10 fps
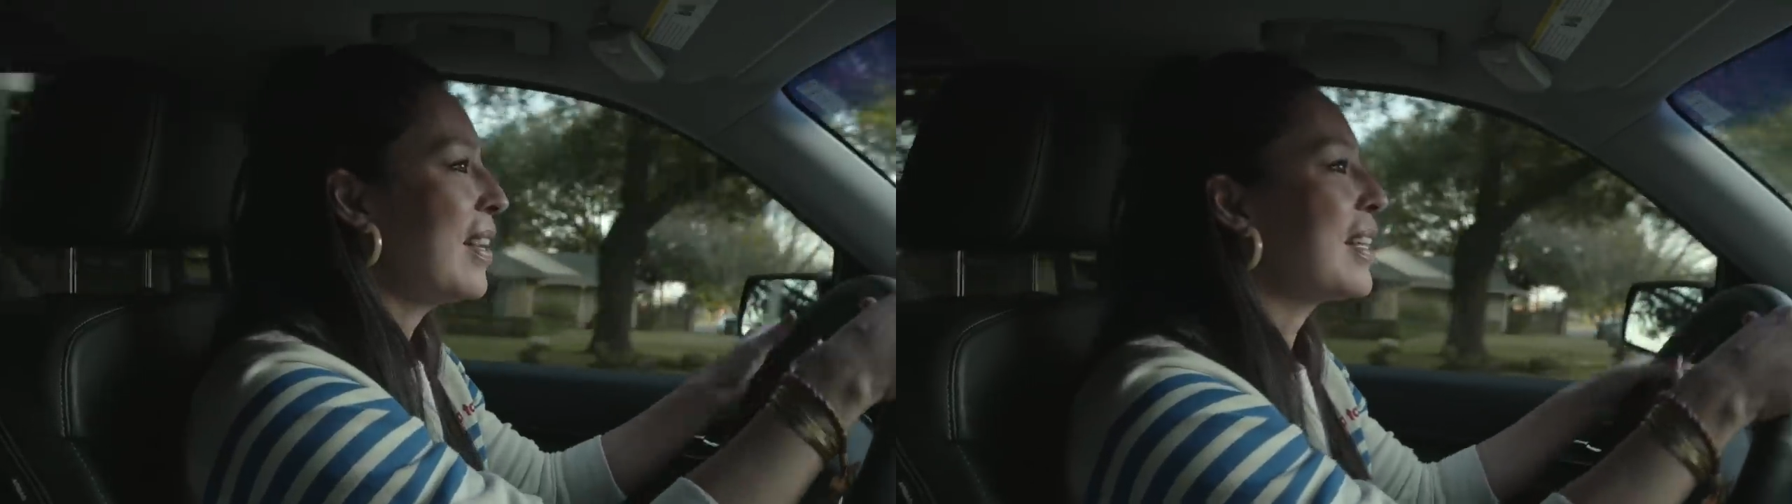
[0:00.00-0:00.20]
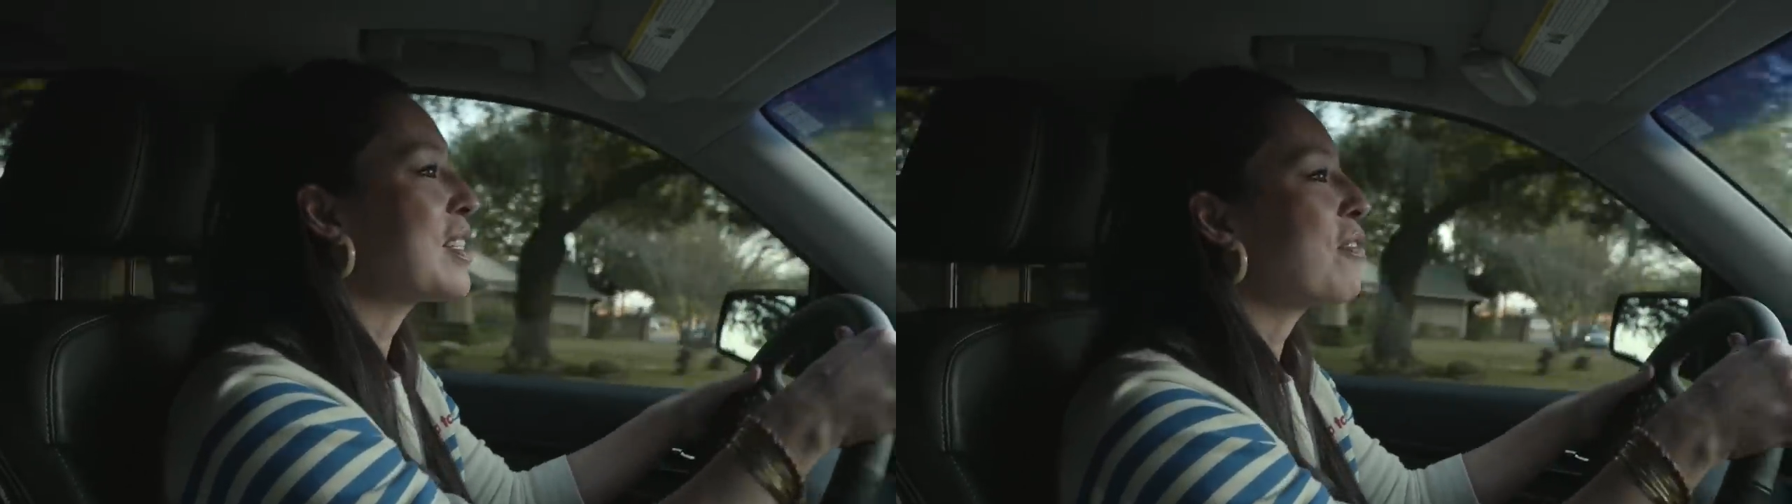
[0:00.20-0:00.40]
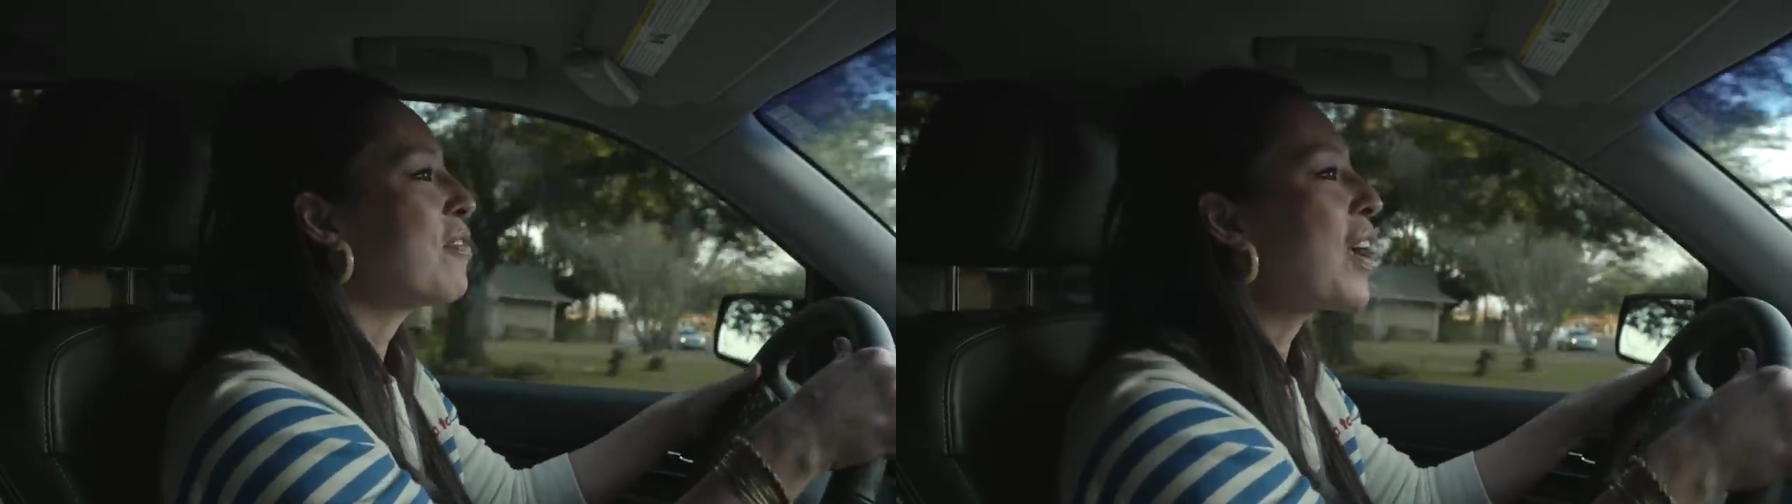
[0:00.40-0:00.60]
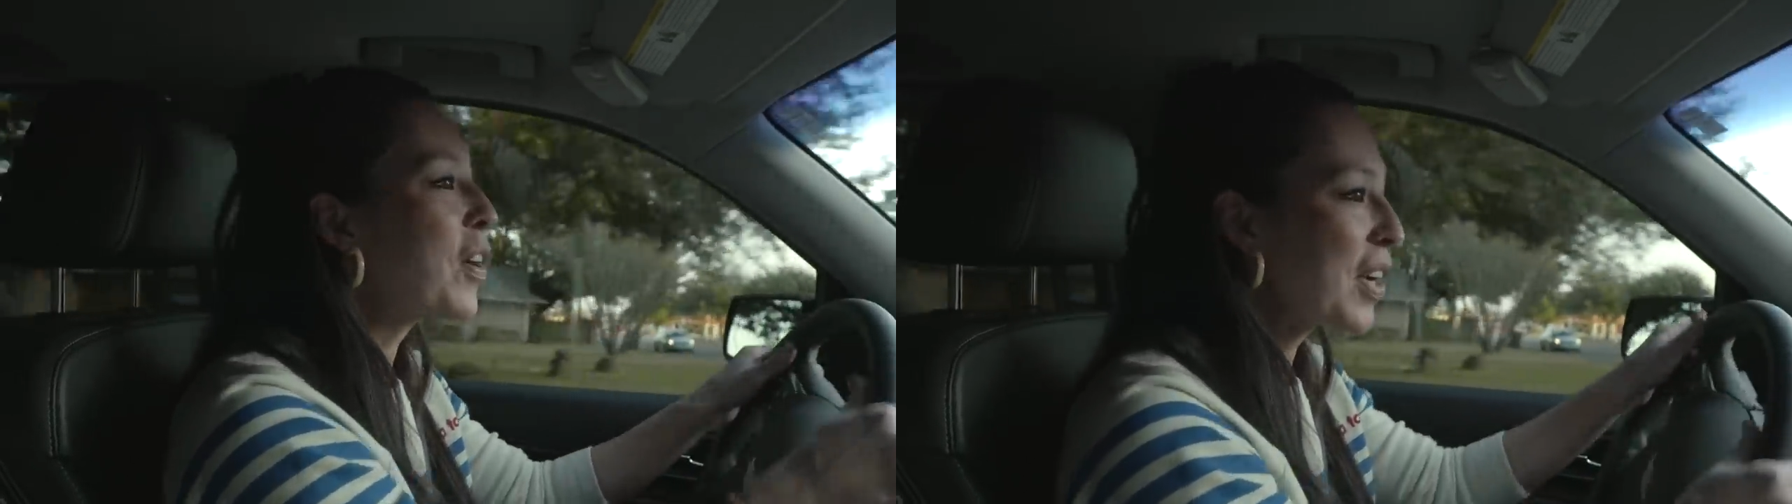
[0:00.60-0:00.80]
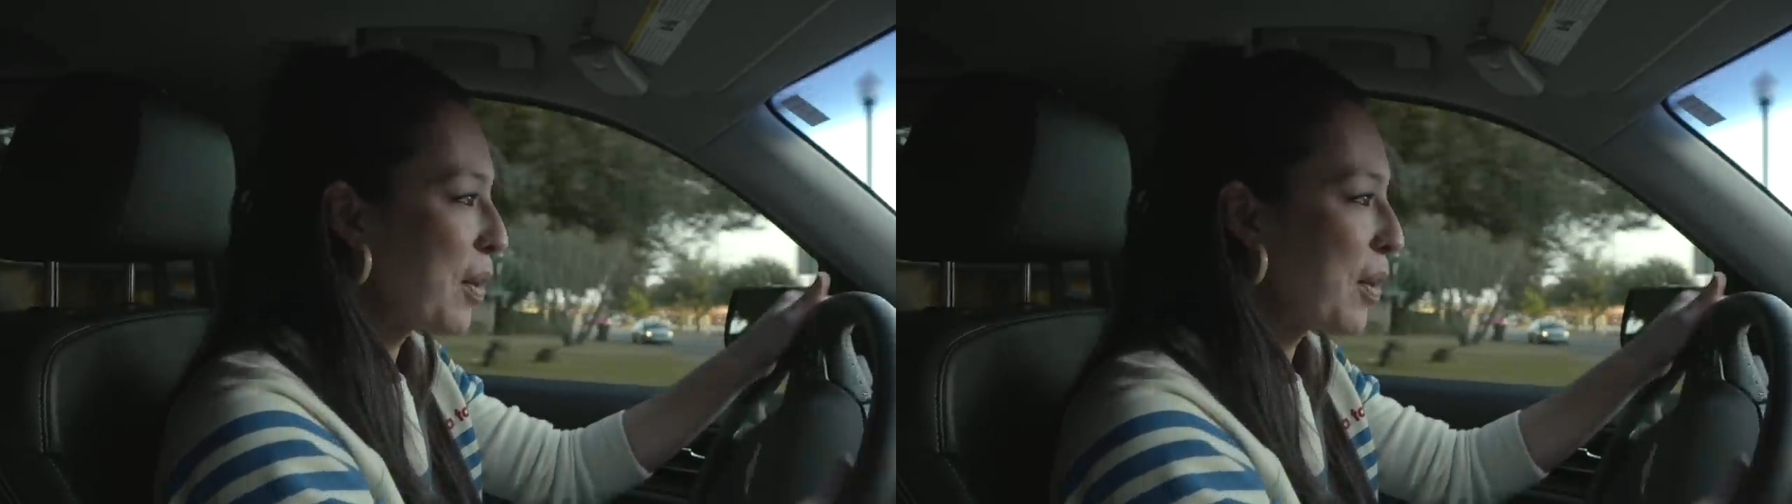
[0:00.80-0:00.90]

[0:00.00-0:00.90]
It's very